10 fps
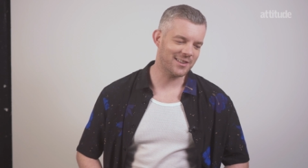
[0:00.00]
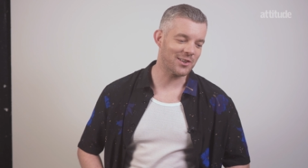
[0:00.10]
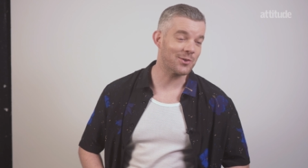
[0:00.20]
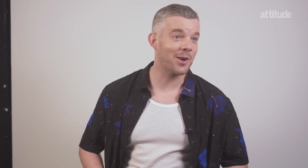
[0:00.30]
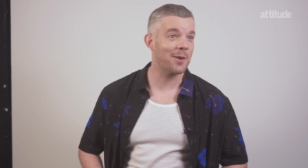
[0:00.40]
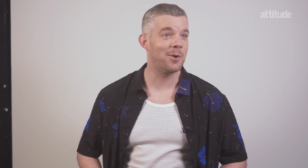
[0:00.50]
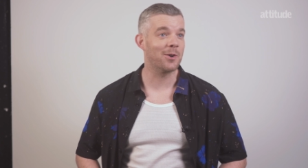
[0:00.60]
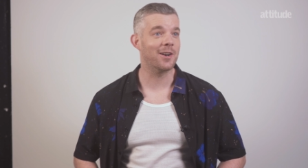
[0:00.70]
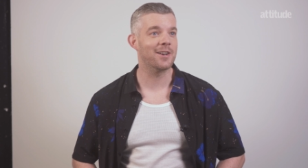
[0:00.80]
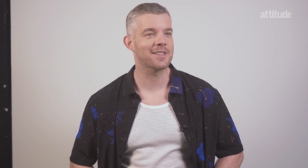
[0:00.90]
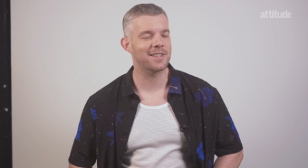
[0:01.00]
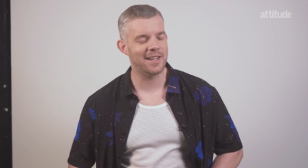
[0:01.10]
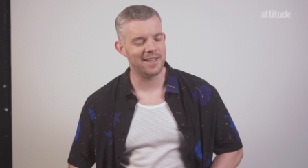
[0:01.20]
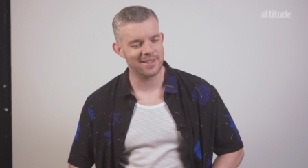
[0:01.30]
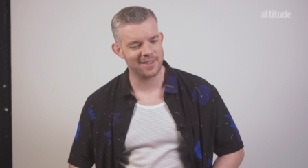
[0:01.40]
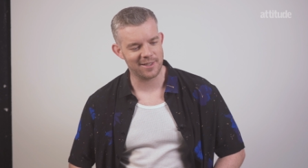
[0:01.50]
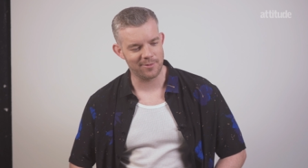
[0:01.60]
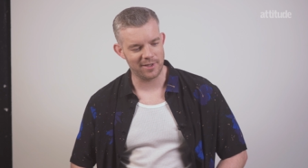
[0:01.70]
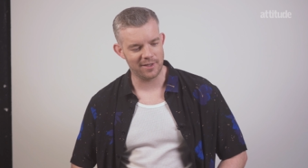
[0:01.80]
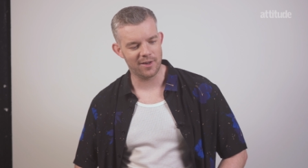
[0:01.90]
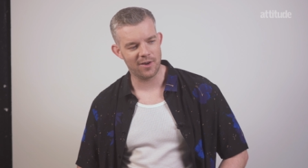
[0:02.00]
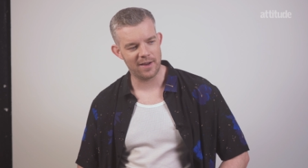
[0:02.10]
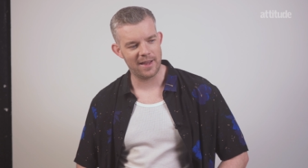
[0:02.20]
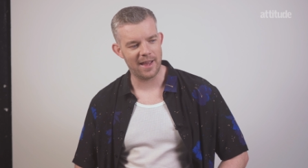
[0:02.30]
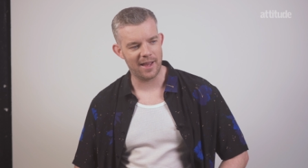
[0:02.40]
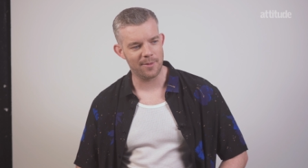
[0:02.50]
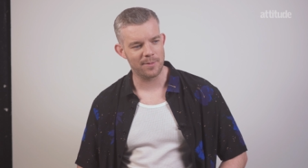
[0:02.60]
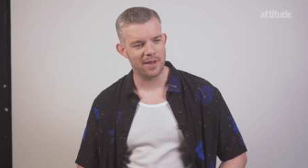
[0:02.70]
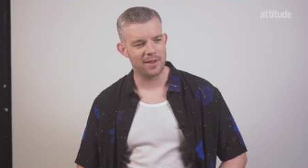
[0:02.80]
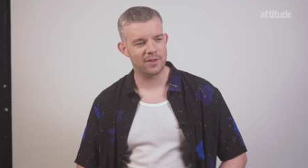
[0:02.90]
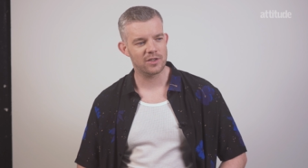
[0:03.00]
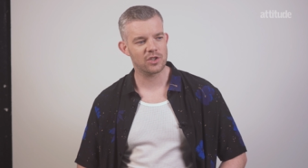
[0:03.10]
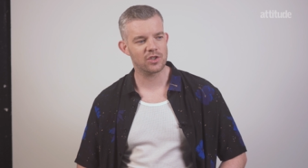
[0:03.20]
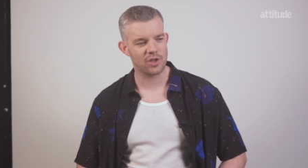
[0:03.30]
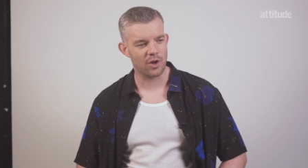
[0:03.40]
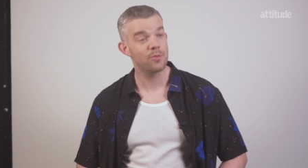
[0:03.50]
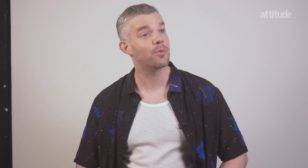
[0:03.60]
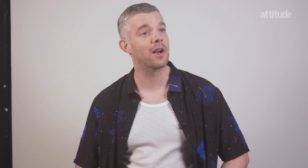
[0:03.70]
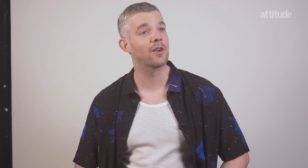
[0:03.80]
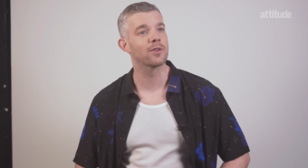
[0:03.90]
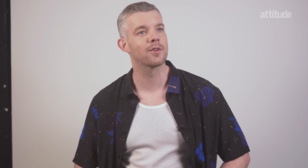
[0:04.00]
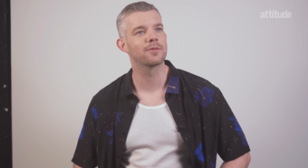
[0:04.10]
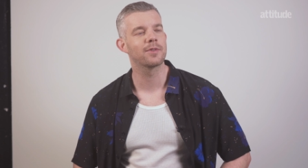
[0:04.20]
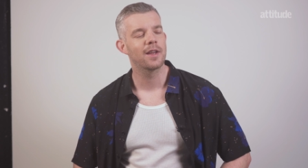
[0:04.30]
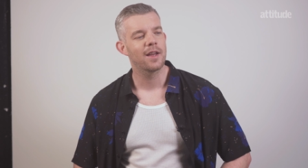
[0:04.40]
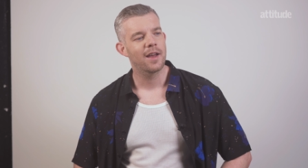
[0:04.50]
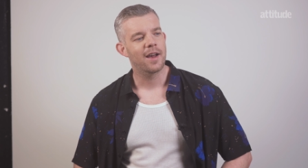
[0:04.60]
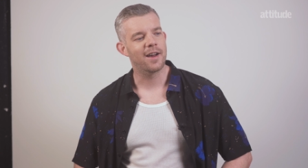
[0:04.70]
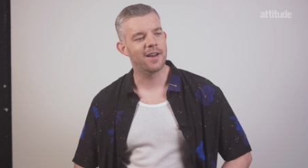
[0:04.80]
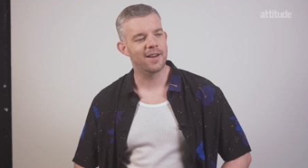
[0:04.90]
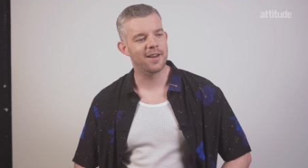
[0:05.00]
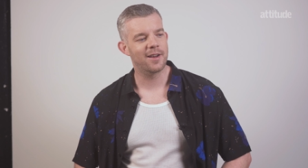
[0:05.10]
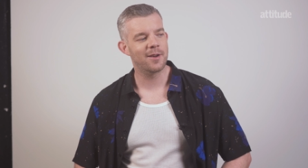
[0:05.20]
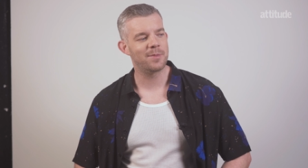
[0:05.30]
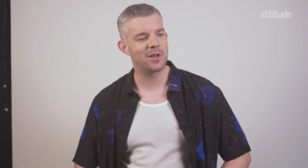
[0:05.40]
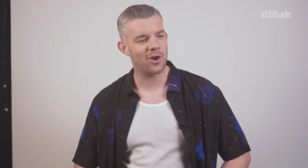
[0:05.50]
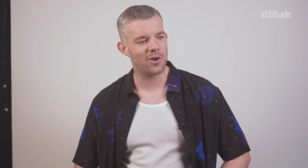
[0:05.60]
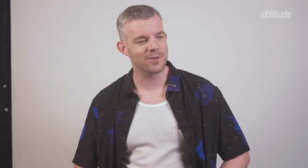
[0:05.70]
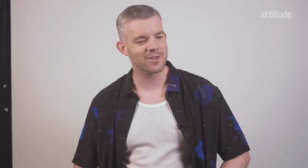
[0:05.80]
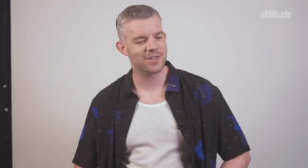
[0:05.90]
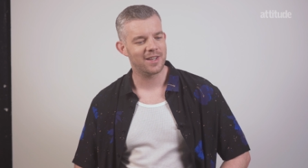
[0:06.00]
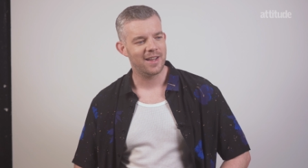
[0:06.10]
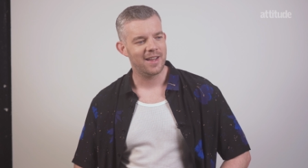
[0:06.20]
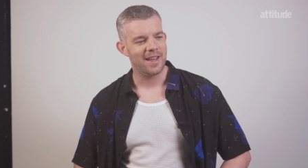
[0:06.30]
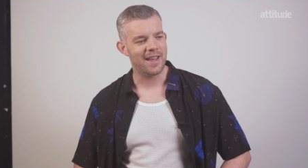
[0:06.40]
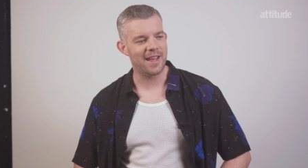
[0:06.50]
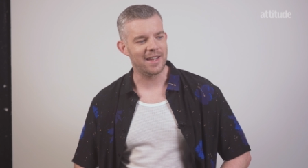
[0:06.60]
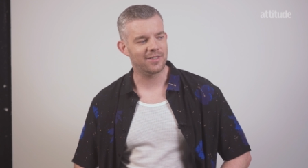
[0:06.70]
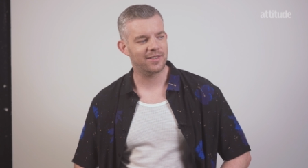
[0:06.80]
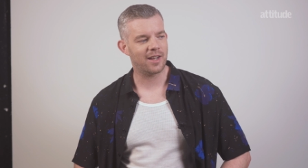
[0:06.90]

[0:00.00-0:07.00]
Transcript: So the Talk Art podcast is something that I am so proud of uh, because it's